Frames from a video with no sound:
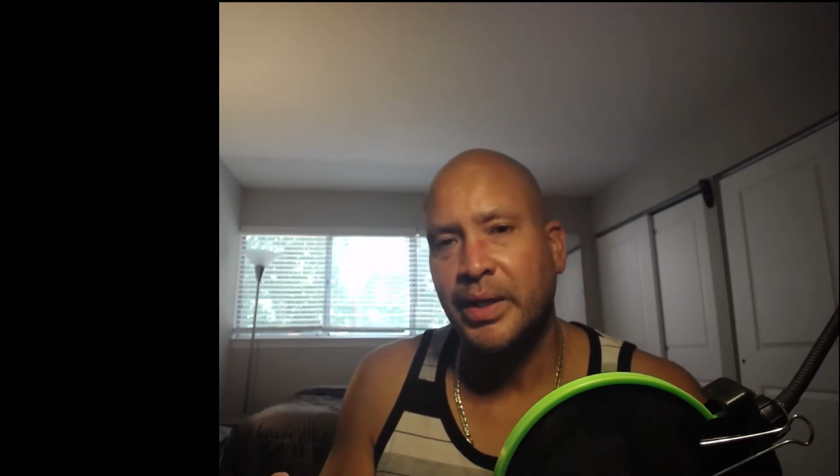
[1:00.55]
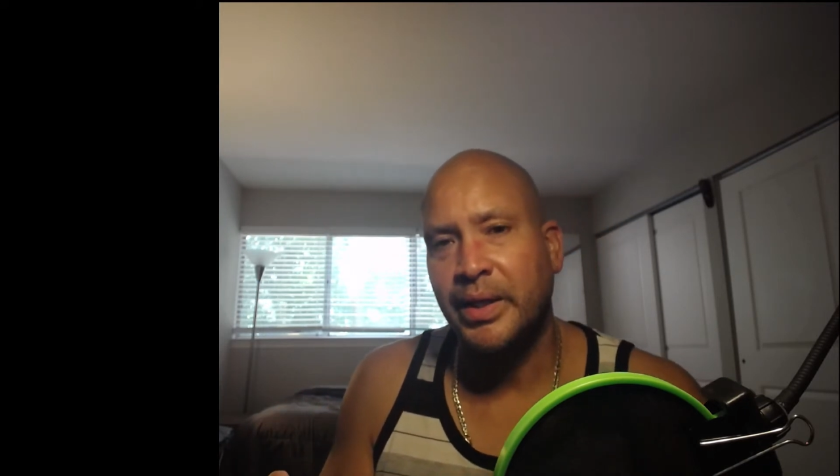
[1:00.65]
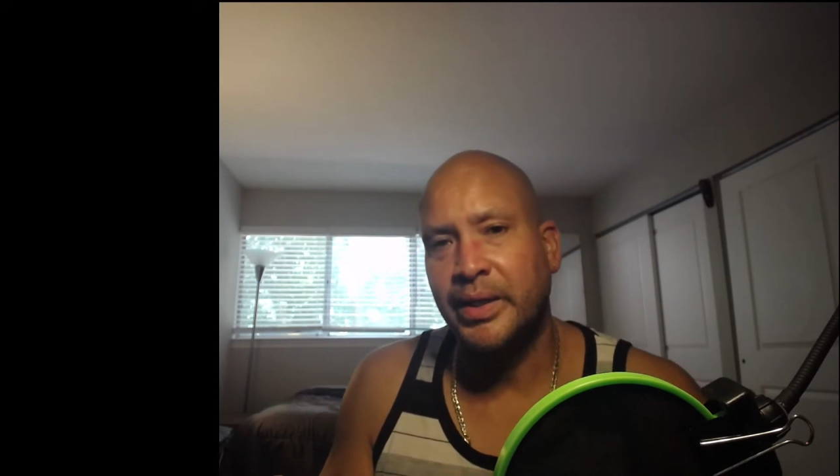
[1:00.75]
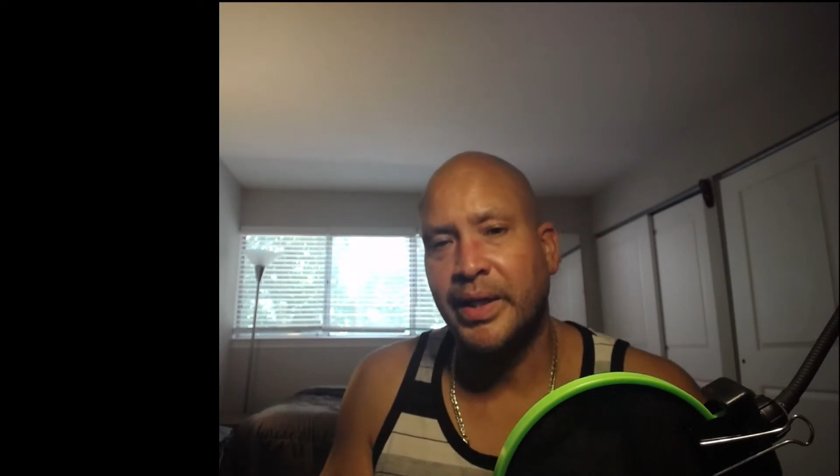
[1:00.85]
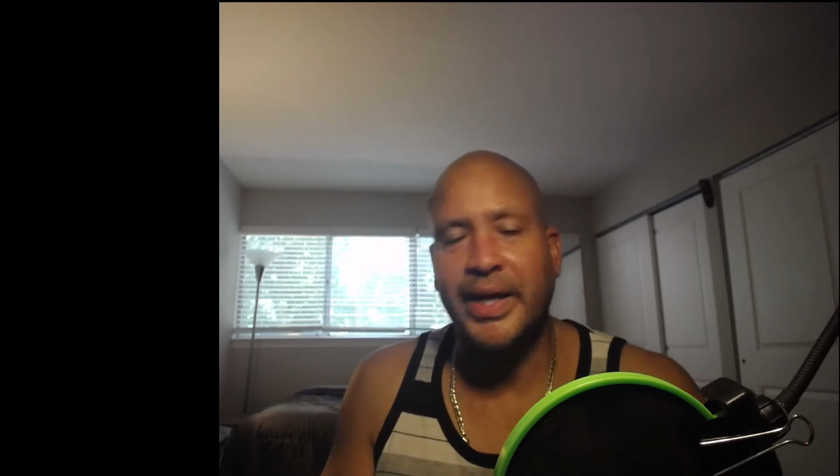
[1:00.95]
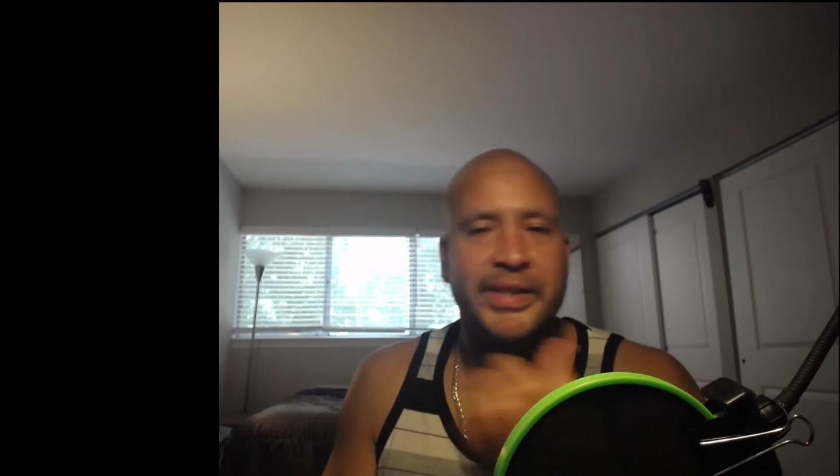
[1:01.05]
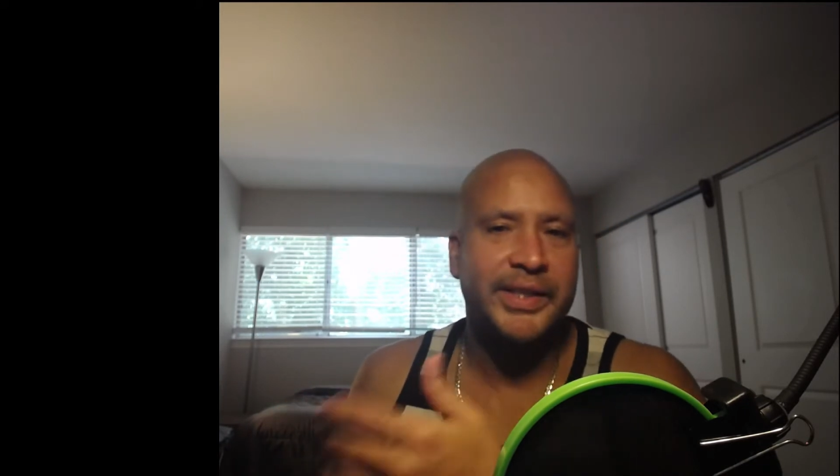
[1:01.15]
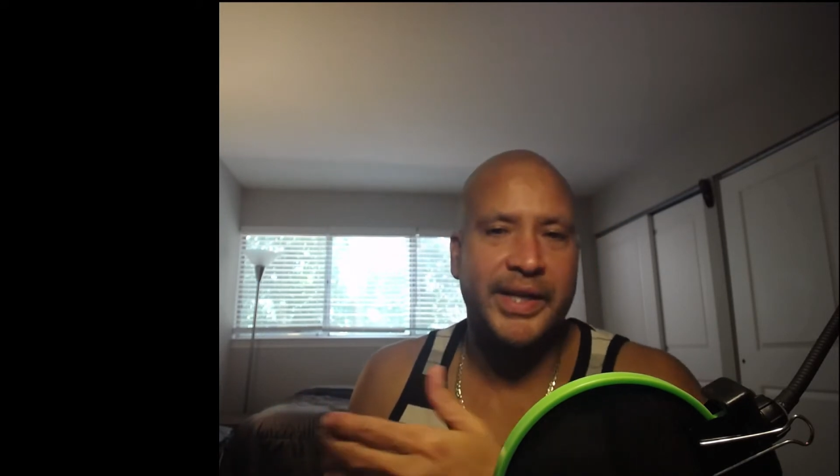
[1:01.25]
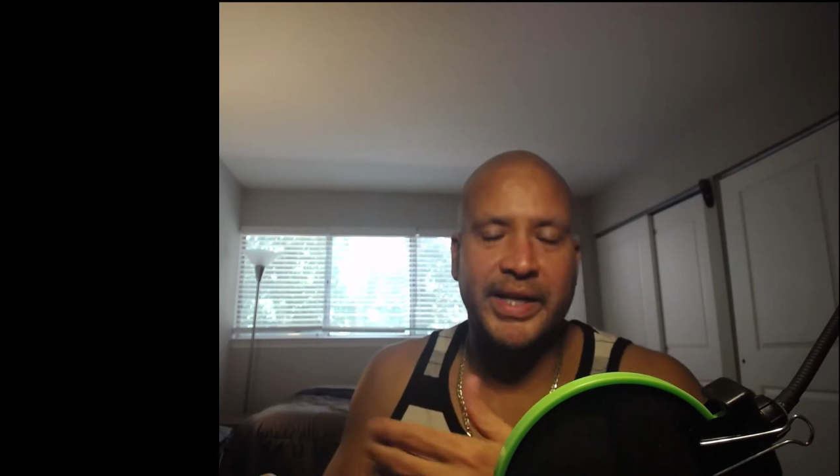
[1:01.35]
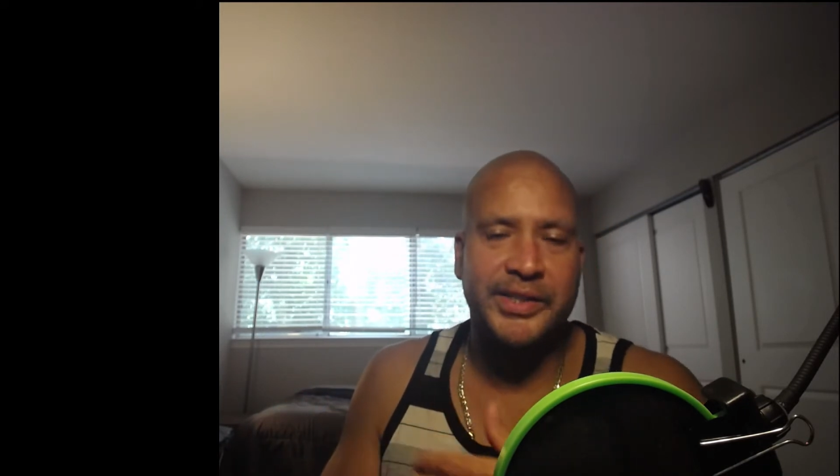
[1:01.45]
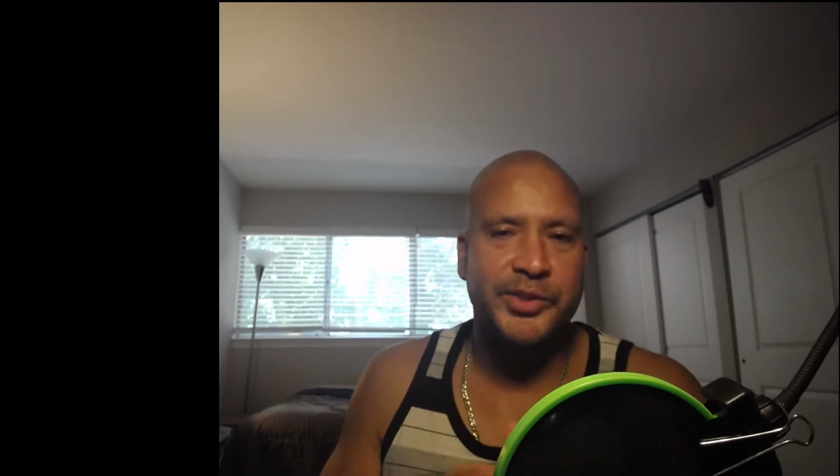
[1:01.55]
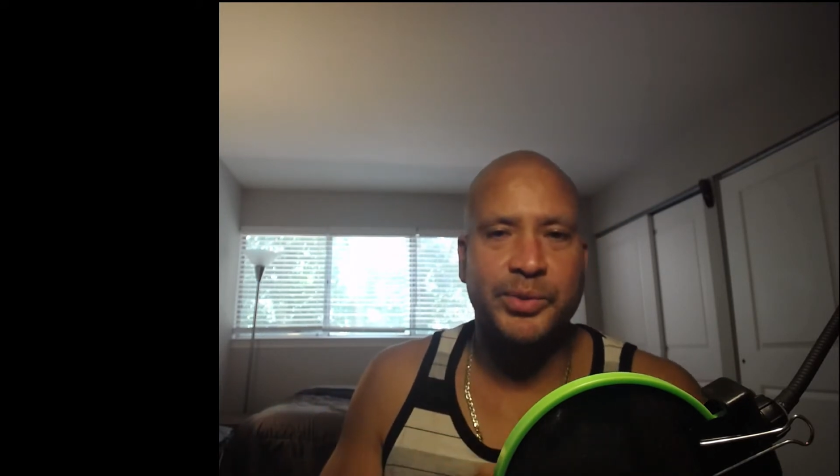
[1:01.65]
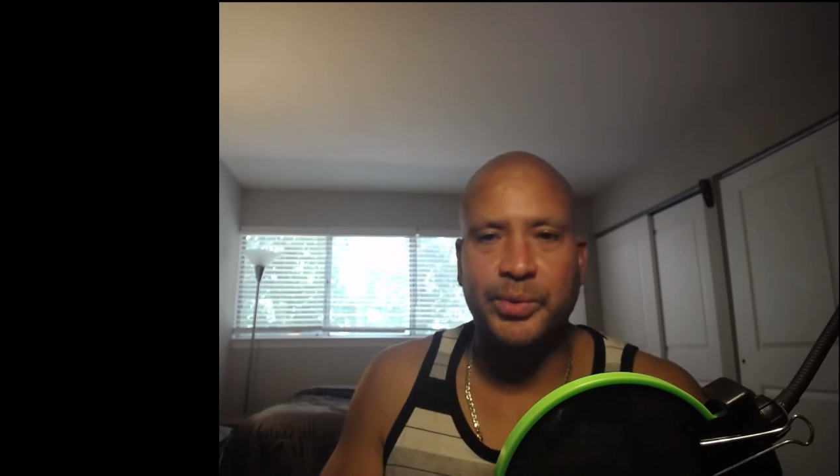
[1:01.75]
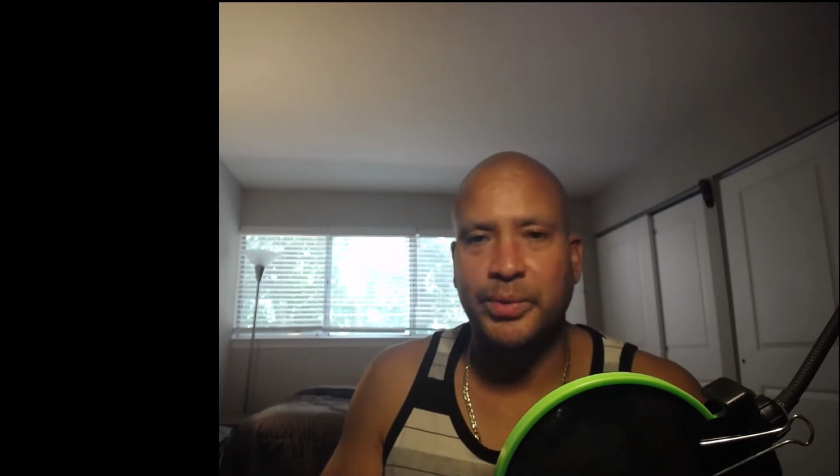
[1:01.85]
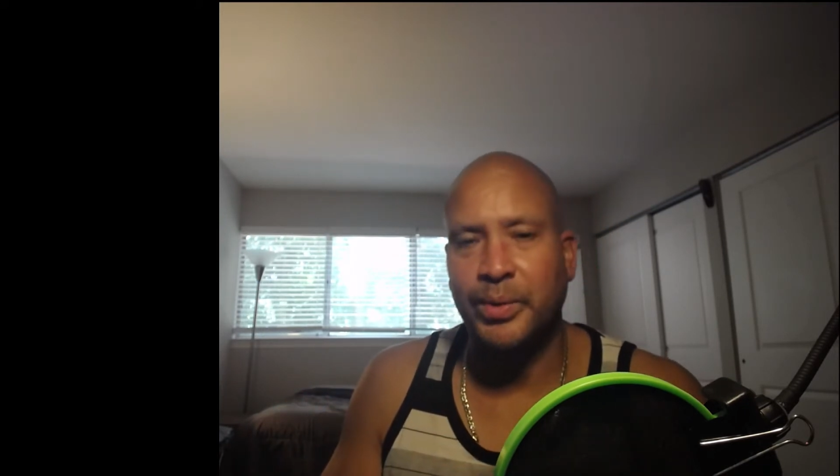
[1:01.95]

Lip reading: and educate you